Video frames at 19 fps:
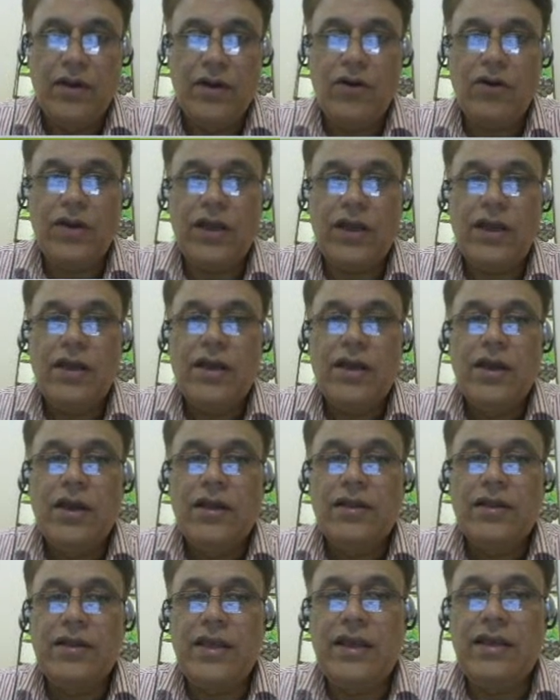Okay,
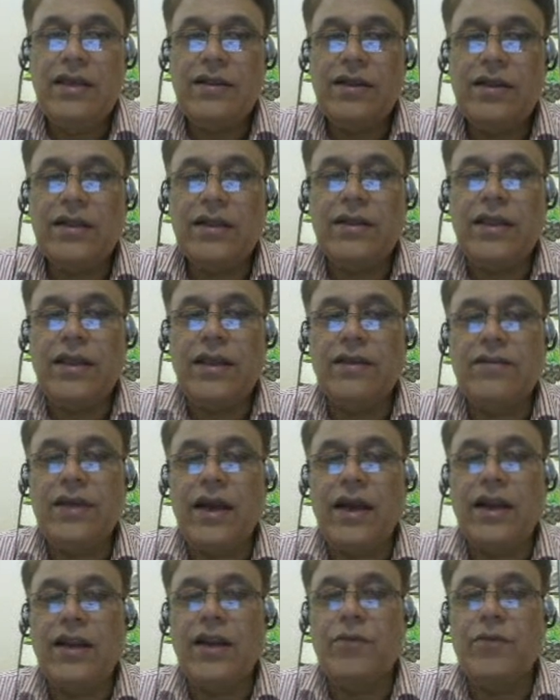these are the things
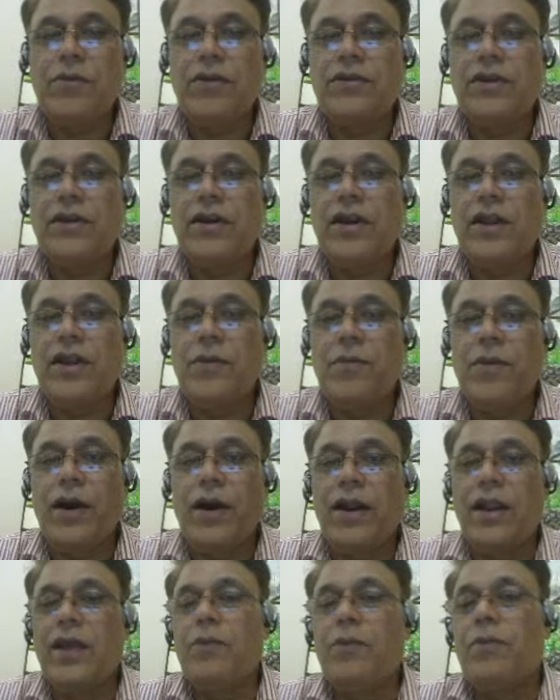that are basically
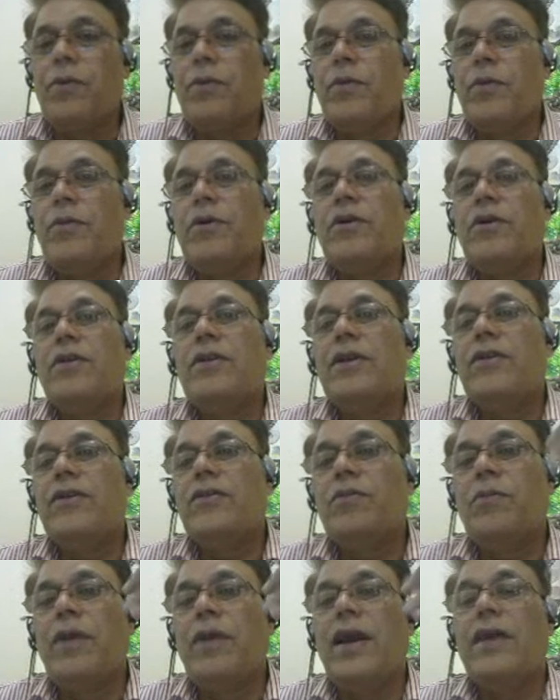binding people, because
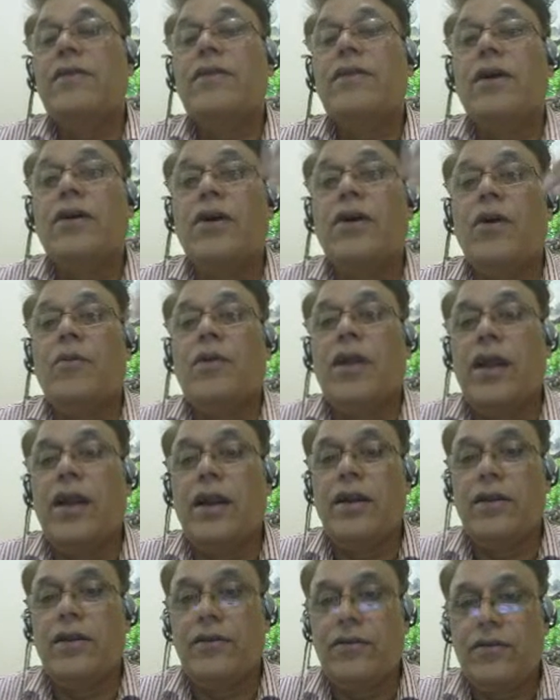this makes the
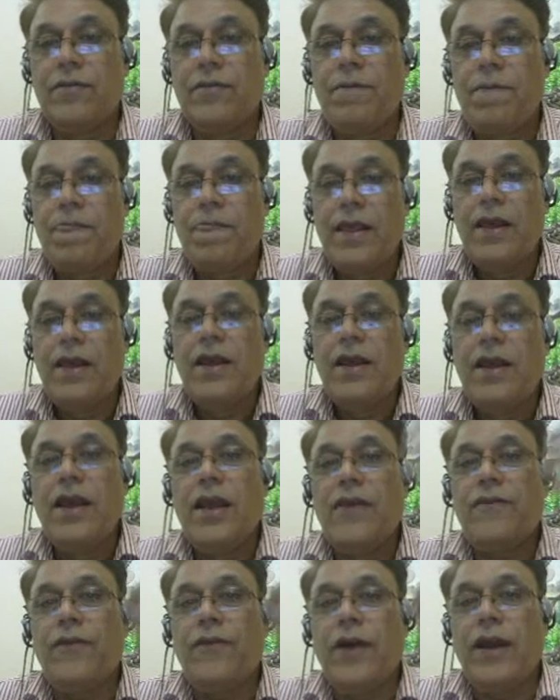commonalities.
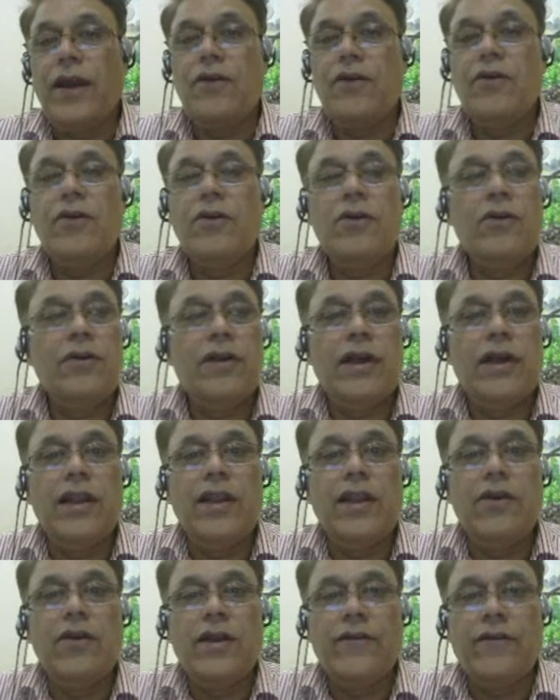If I go
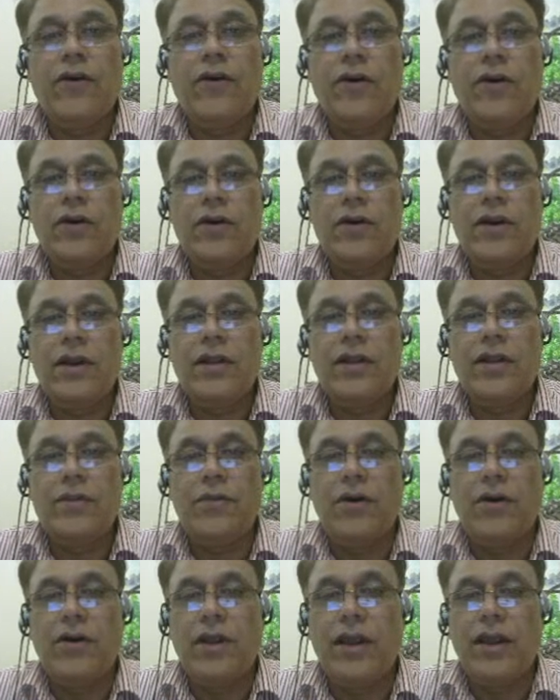daily on a walk in the
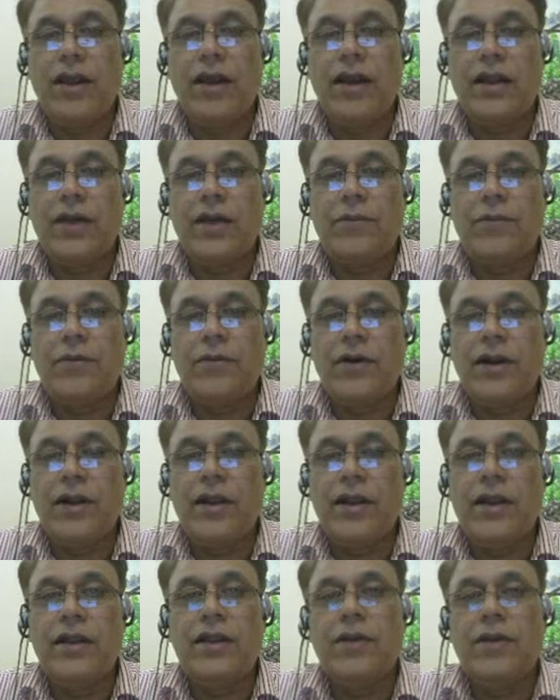morning, get up
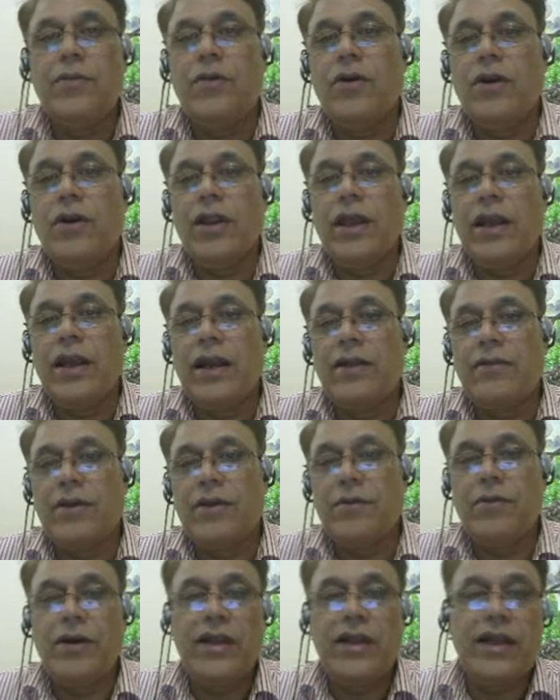early in the morning, and
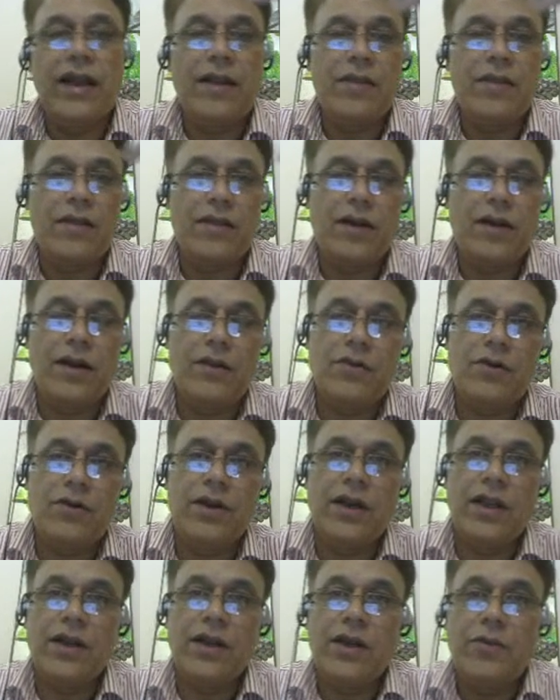somebody else is also
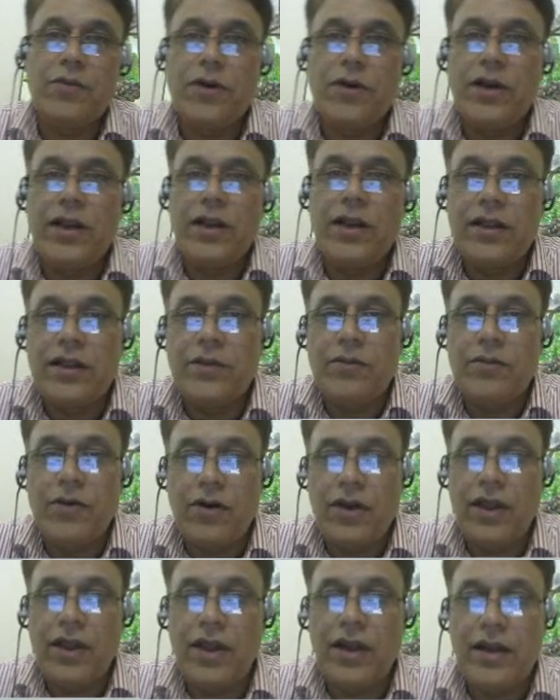getting up early in the
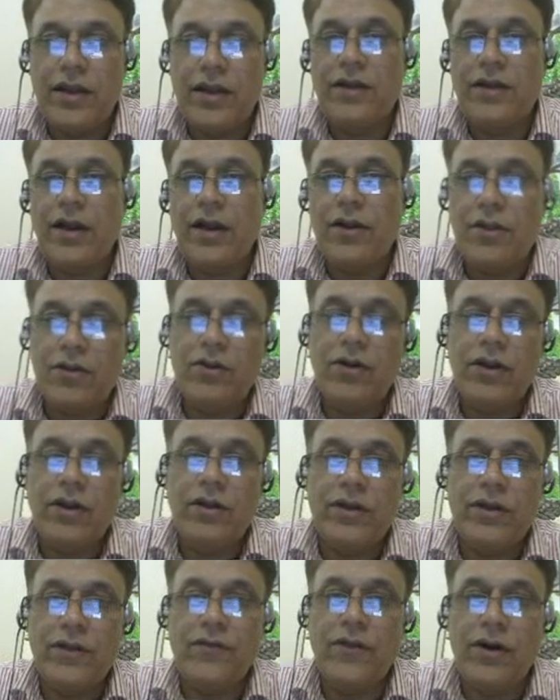morning and he's also going
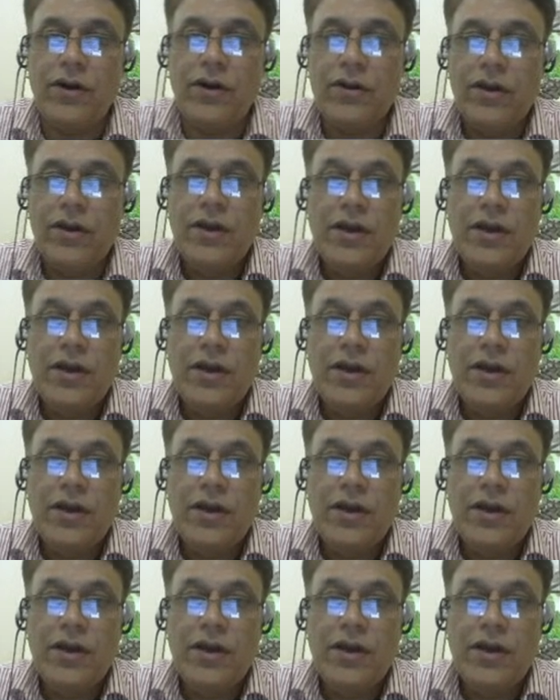on the walk,